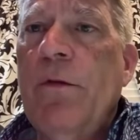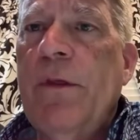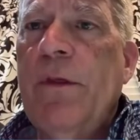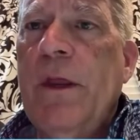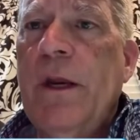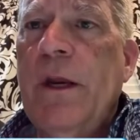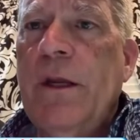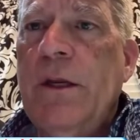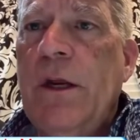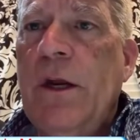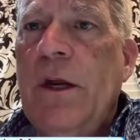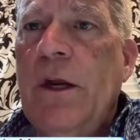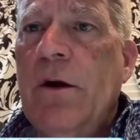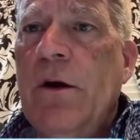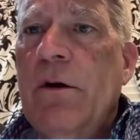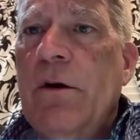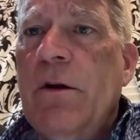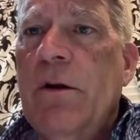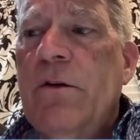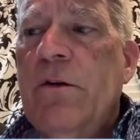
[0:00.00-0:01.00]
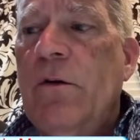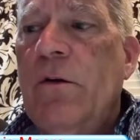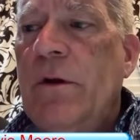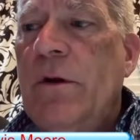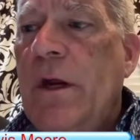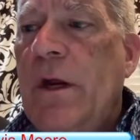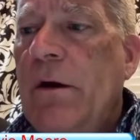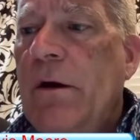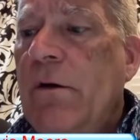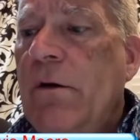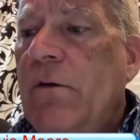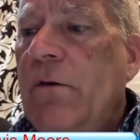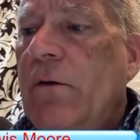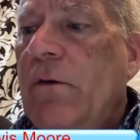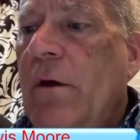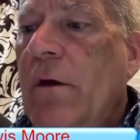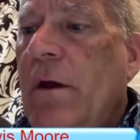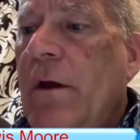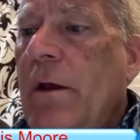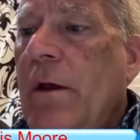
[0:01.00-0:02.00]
within a year to 2 years,